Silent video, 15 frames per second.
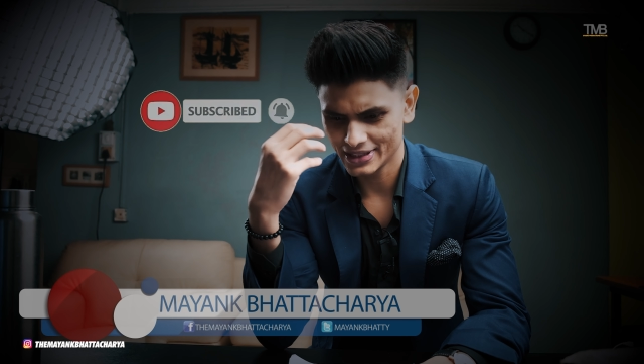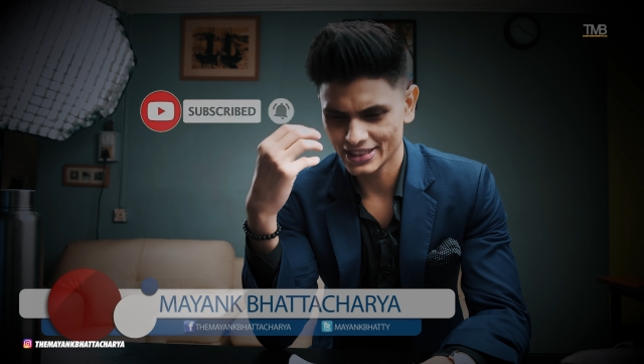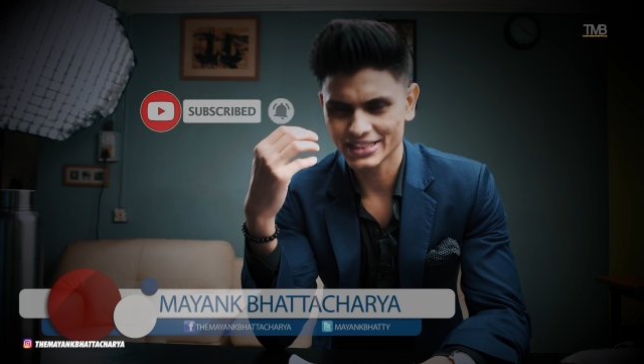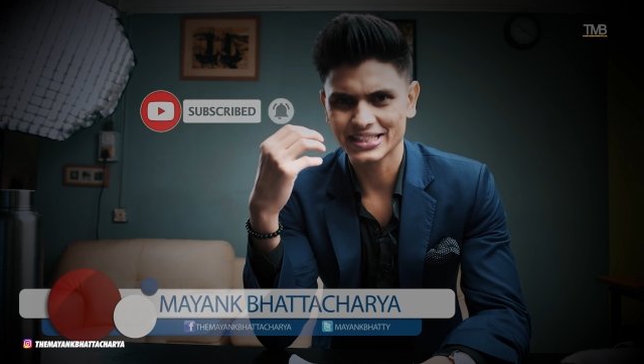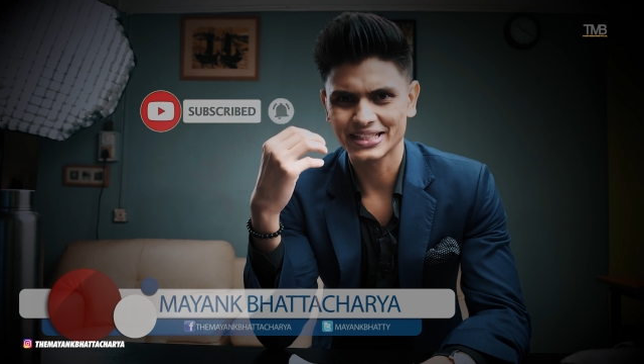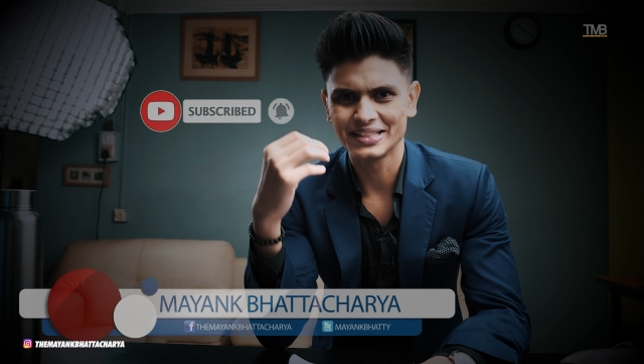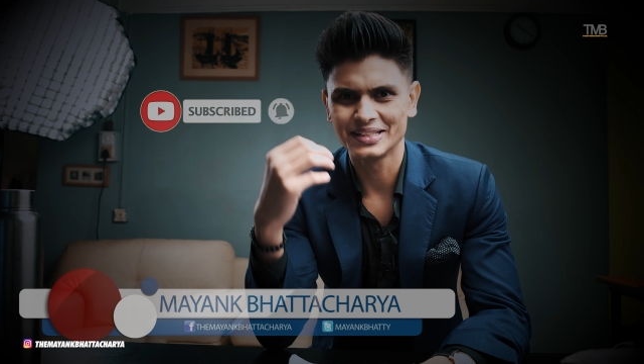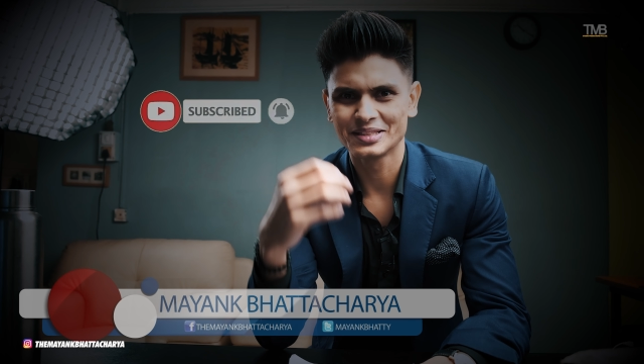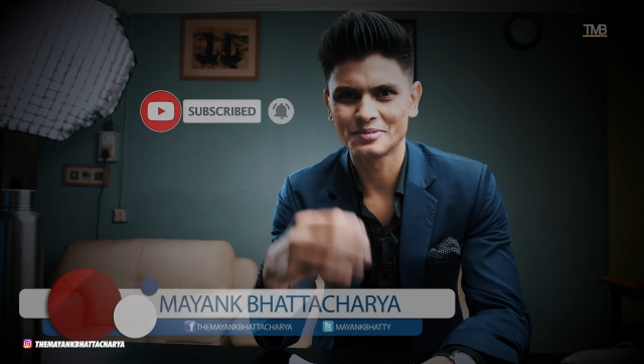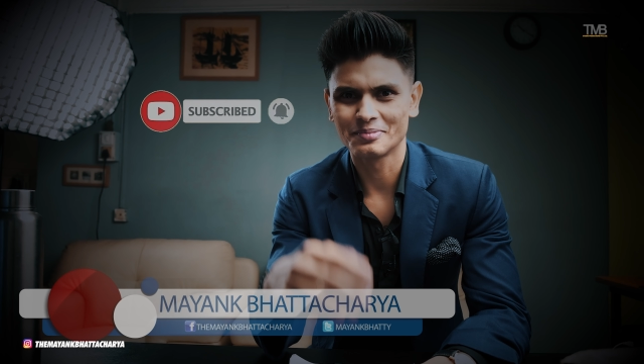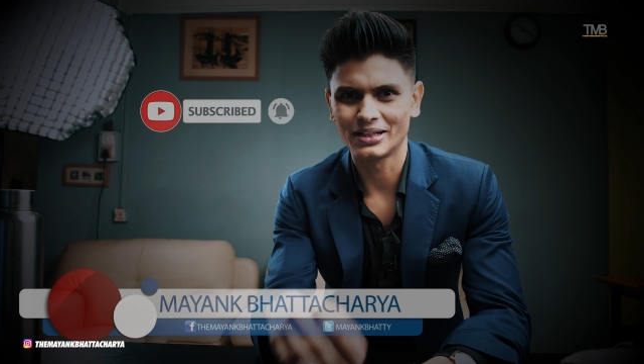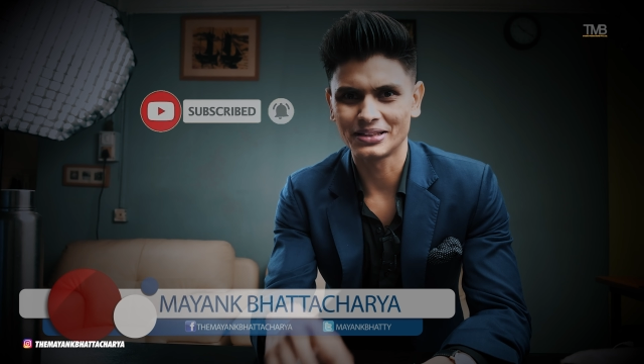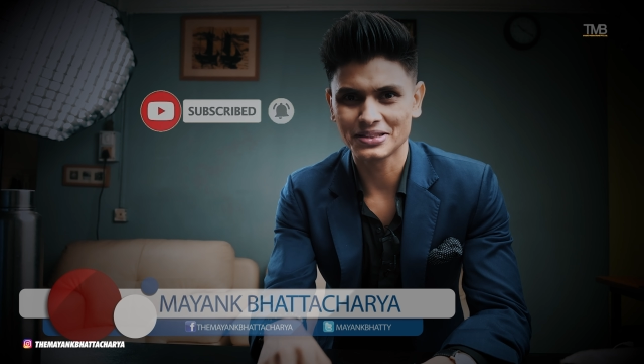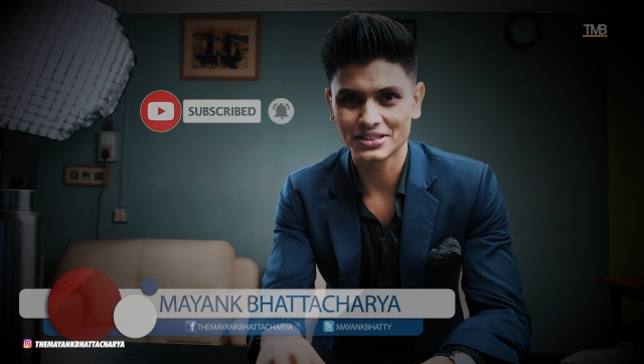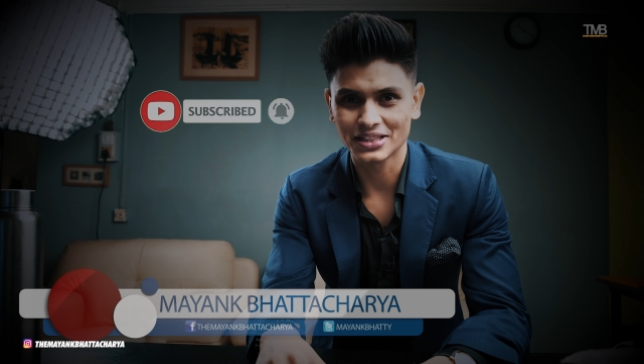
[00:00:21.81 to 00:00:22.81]
this is
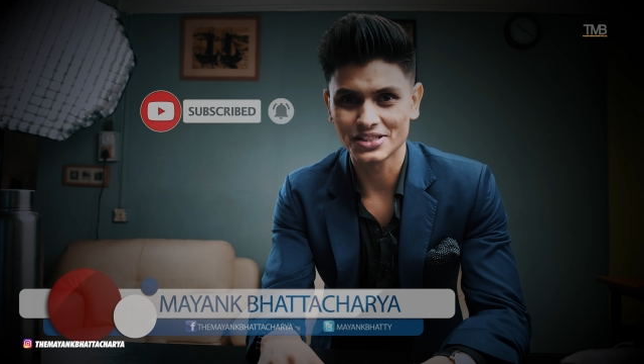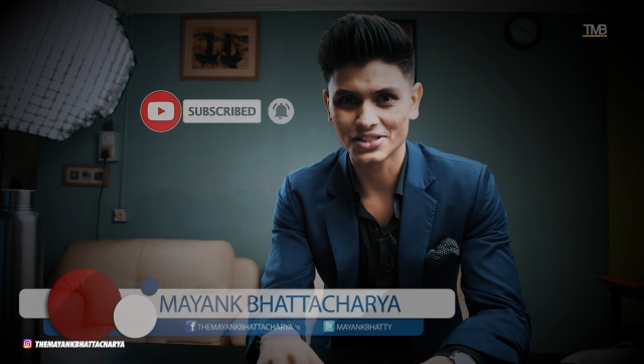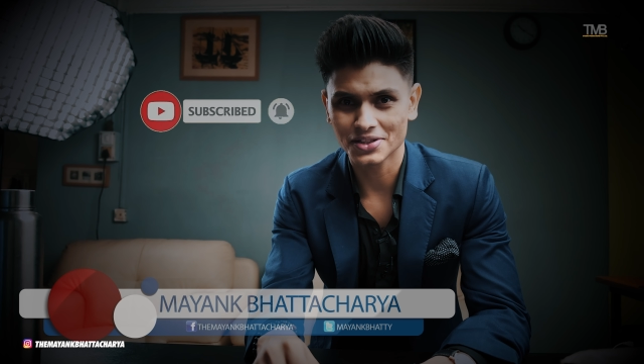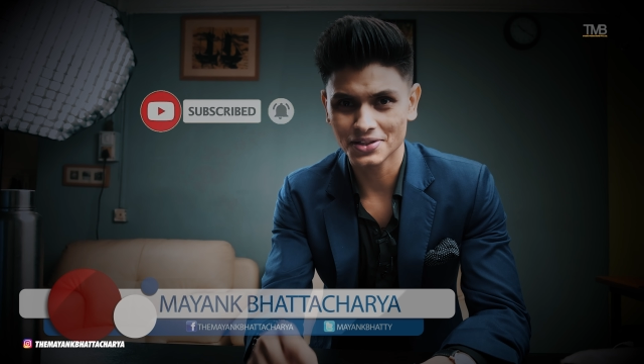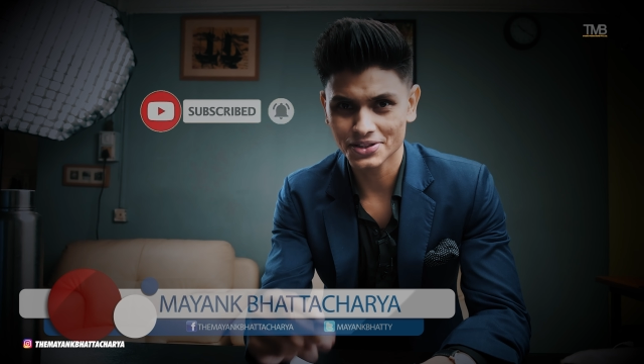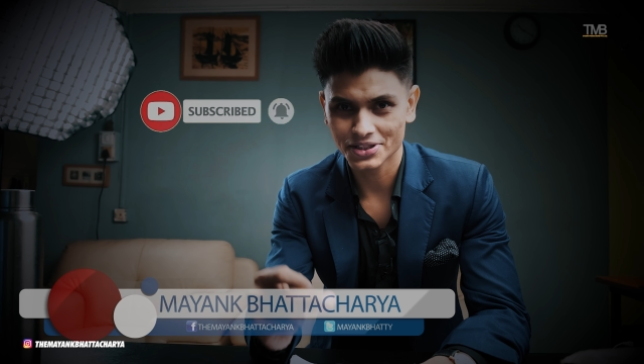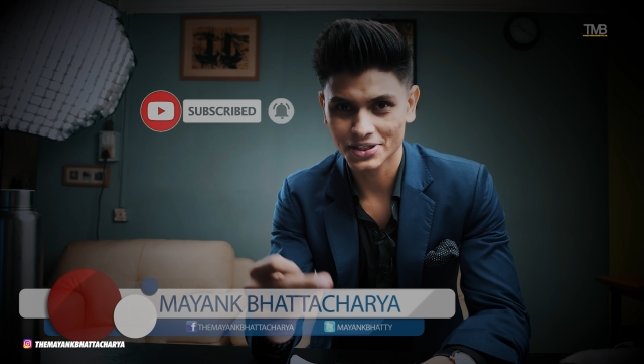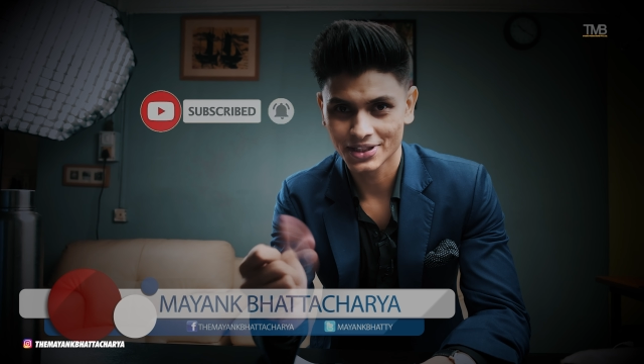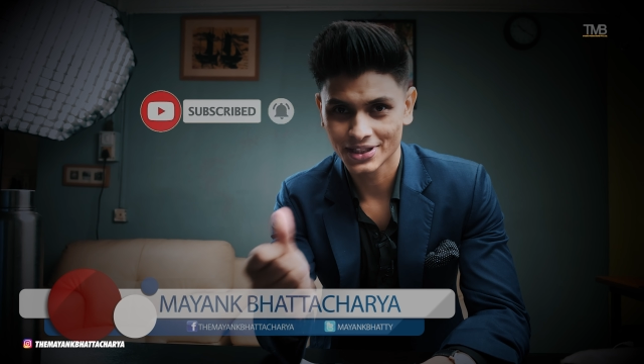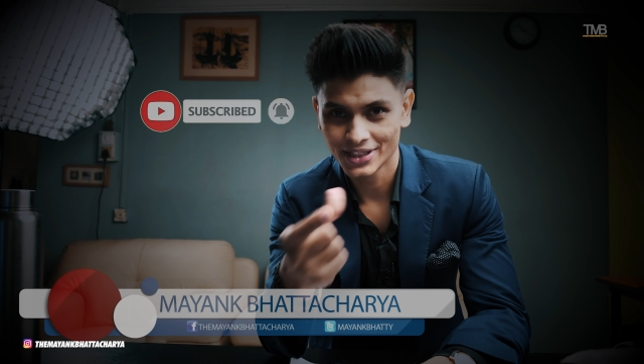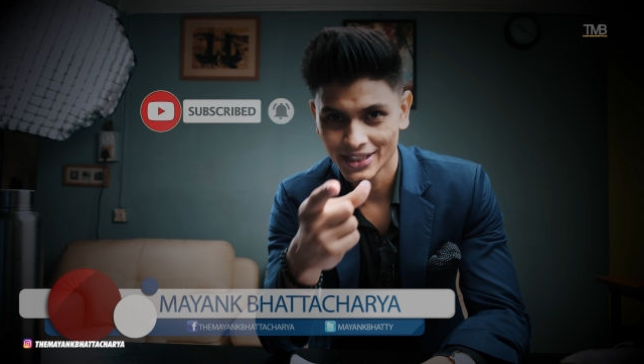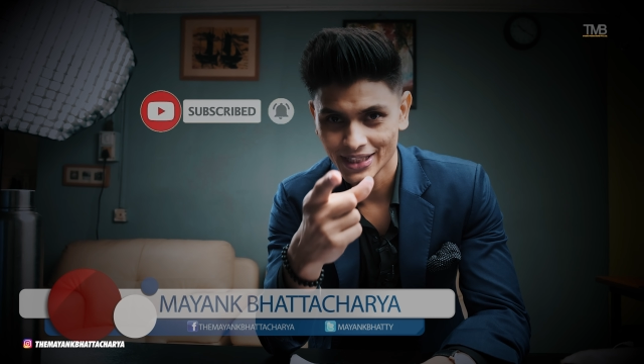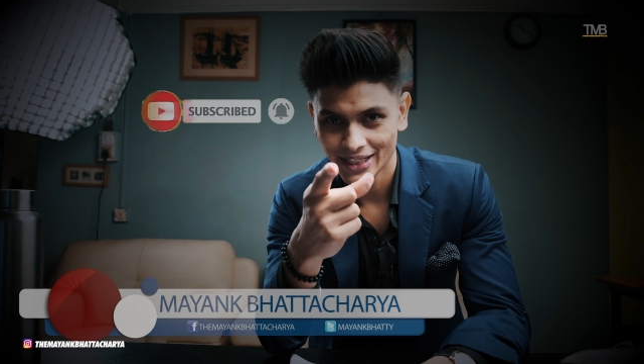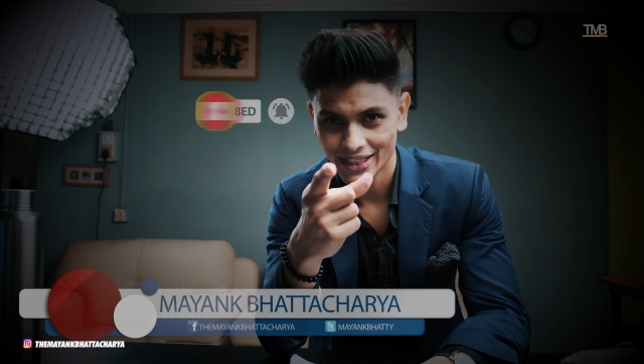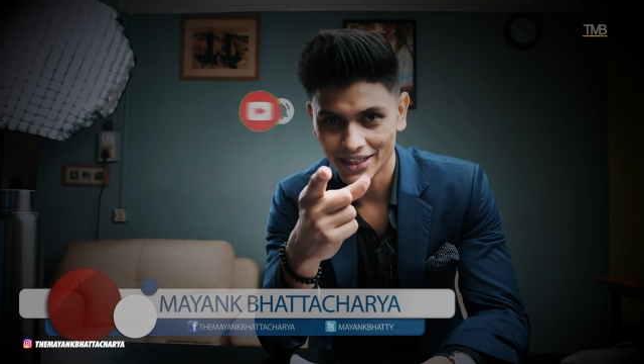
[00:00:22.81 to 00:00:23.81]
Men's Essentials.
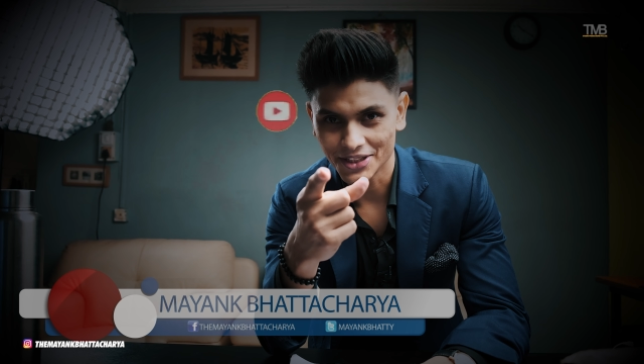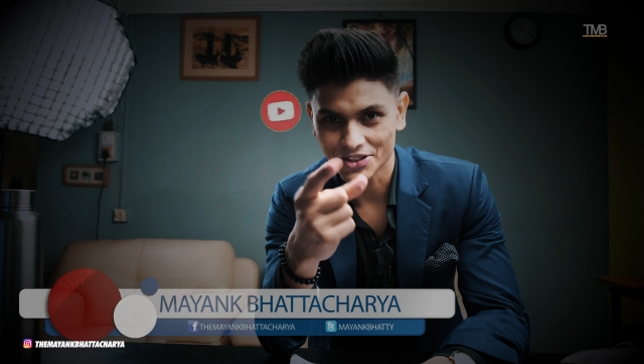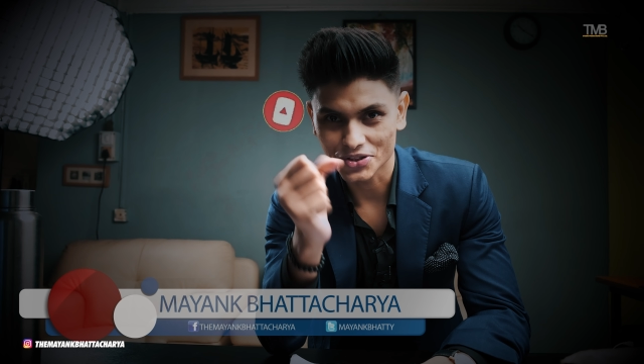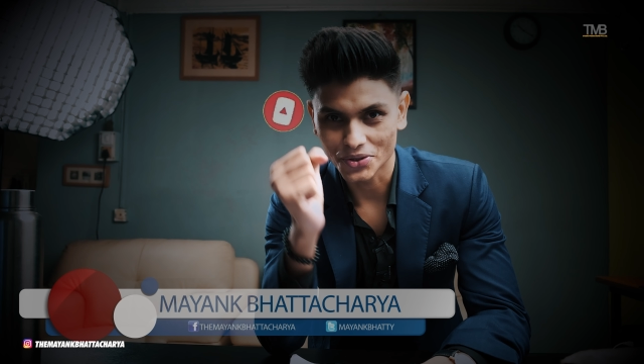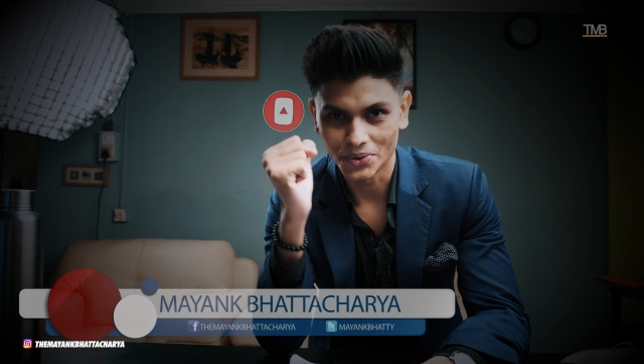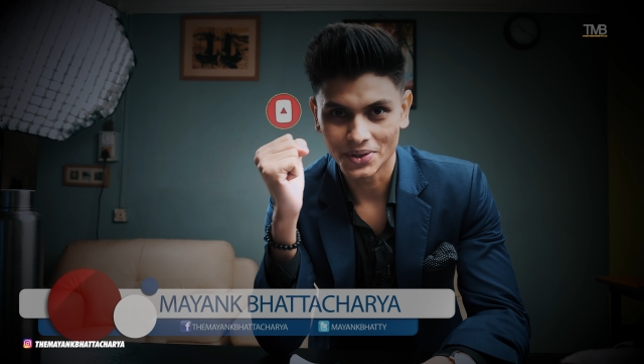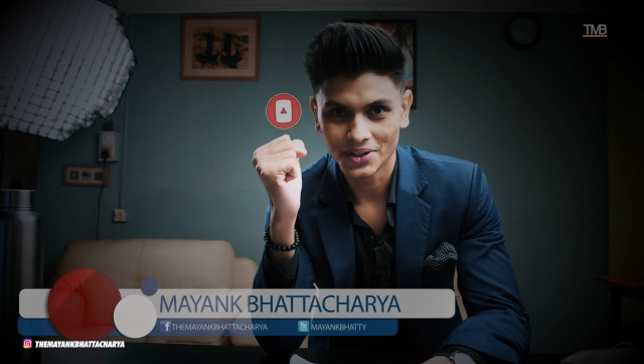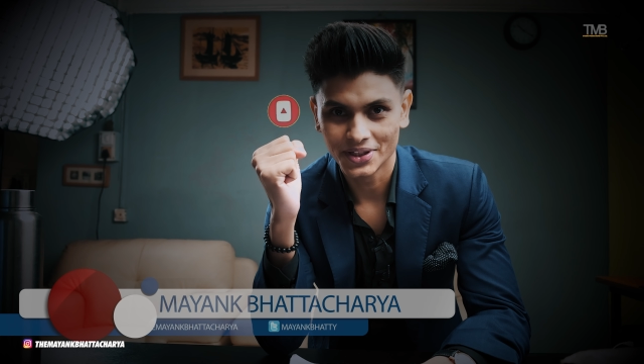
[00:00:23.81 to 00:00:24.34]
Let's roll.